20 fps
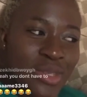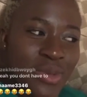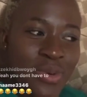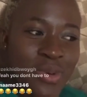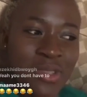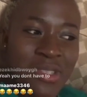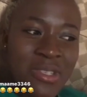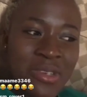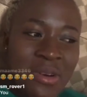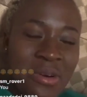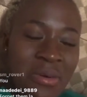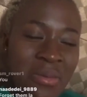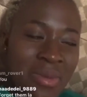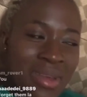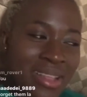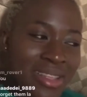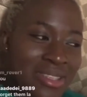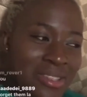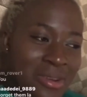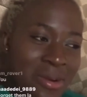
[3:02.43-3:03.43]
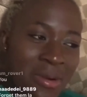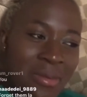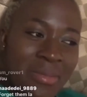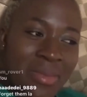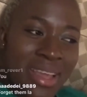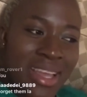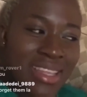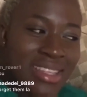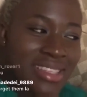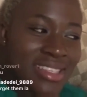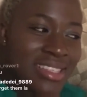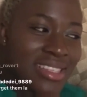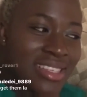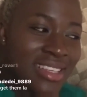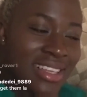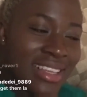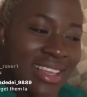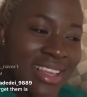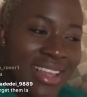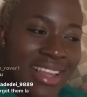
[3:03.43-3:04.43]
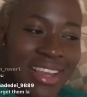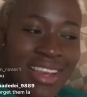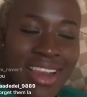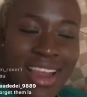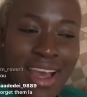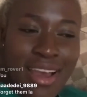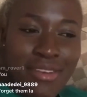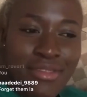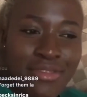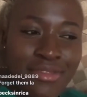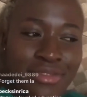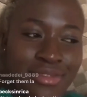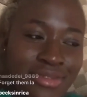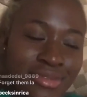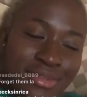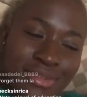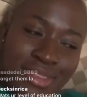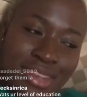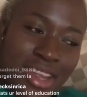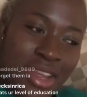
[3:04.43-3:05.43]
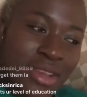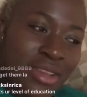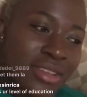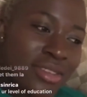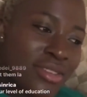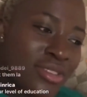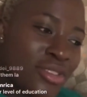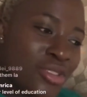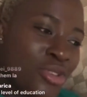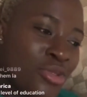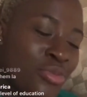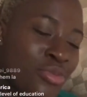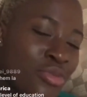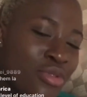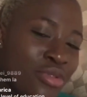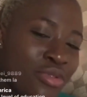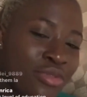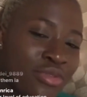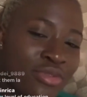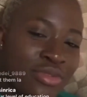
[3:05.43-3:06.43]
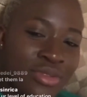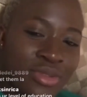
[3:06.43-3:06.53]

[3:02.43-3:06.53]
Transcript: want to comment, laugh, then you move.